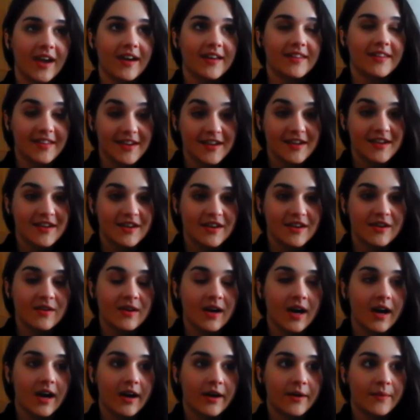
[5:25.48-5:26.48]
Thank you.
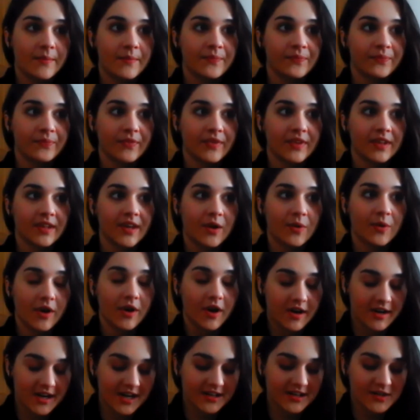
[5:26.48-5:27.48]

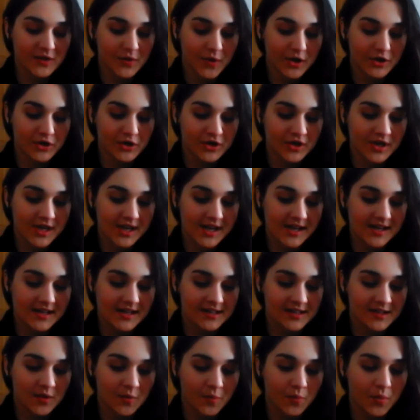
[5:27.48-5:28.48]
Our next question
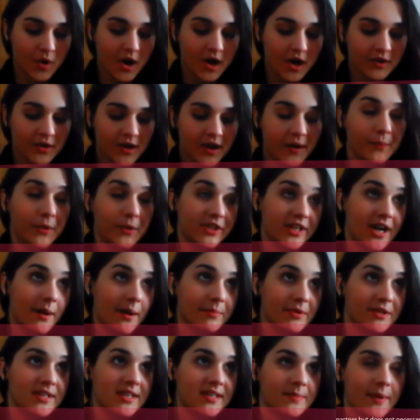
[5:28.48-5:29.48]
is, what would
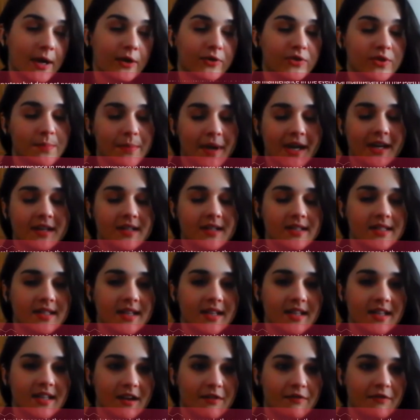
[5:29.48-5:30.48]
happen to spousal maintenance
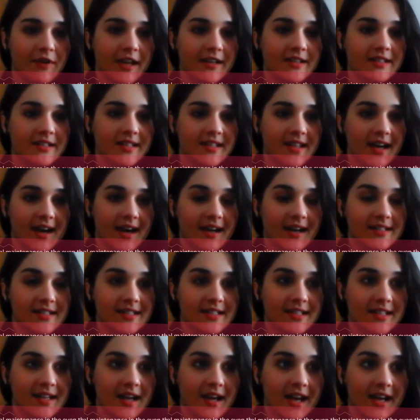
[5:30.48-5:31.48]
in the event that
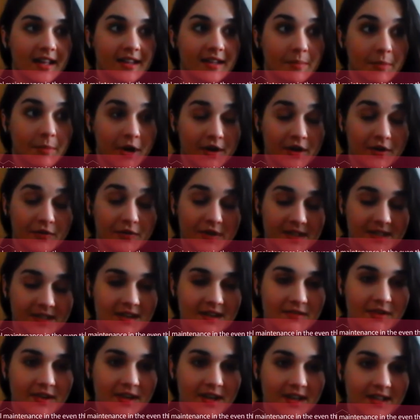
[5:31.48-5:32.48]
the partner
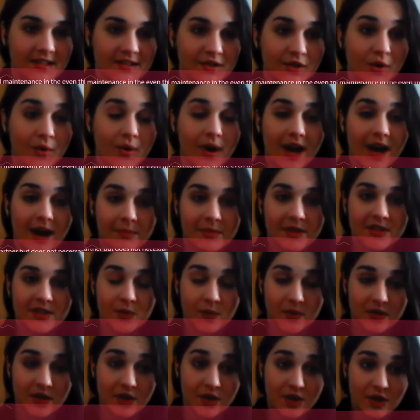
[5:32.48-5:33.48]
receiving it cohabits
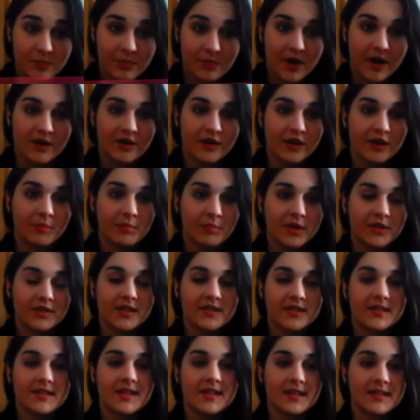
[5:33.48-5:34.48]
with a new partner but
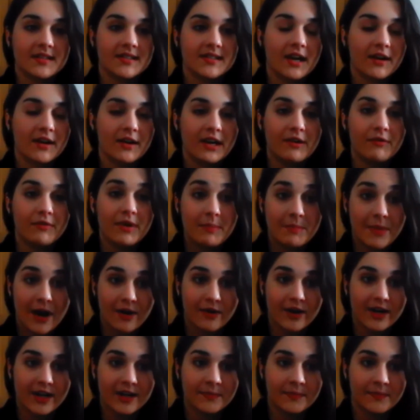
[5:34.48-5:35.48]
doesn't necessarily
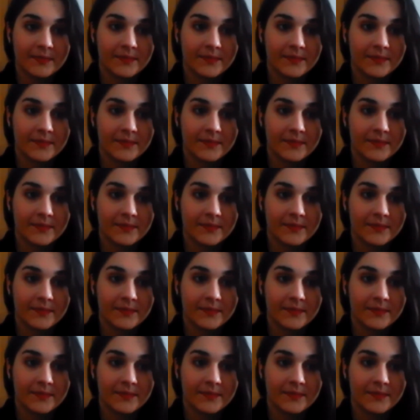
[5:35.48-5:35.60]
remarry?